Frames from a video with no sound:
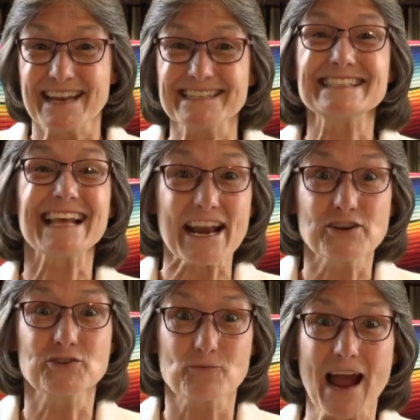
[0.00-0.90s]
set a
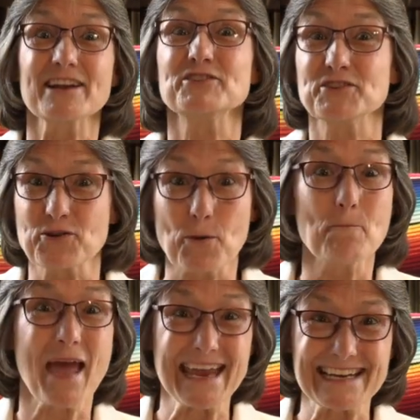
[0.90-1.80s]
direction or
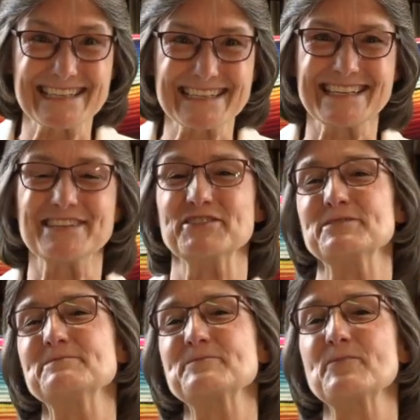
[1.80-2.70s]
make a decision.
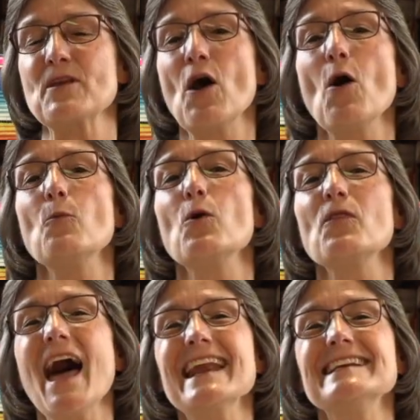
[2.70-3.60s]
Well,
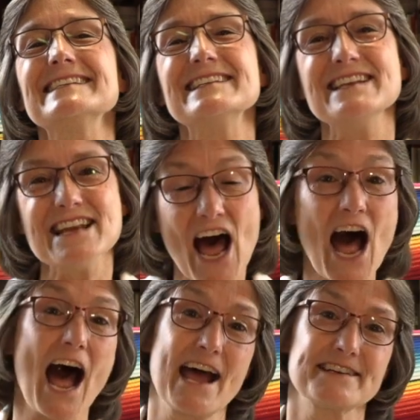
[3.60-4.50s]
that is
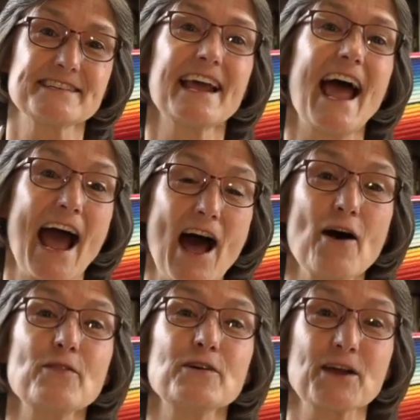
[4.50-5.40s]
not
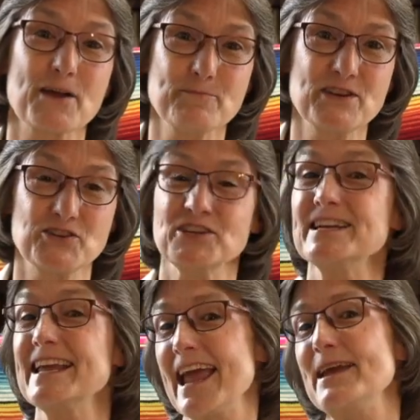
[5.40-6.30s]
how the
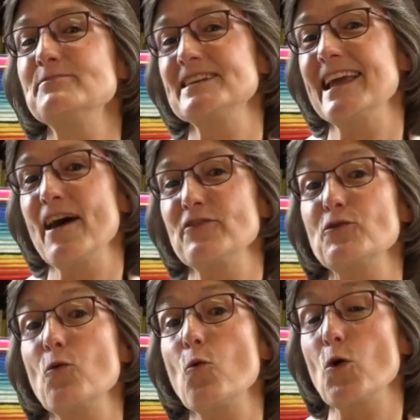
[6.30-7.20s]
commission came
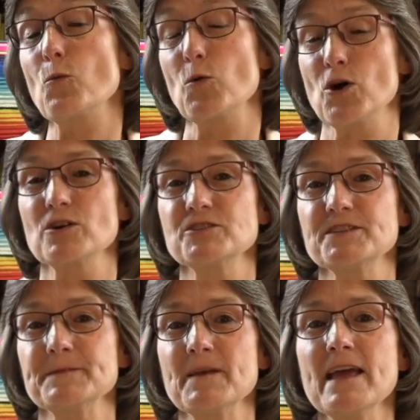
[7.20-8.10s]
together or
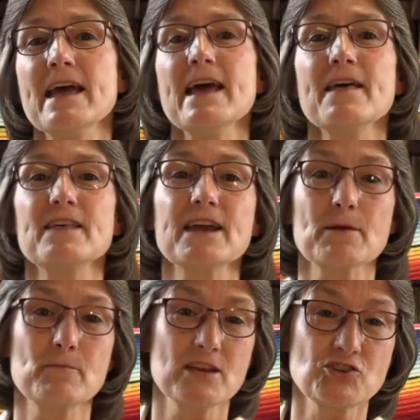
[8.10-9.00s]
worked. The
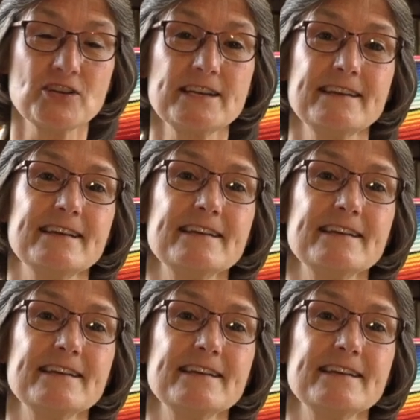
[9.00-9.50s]
commission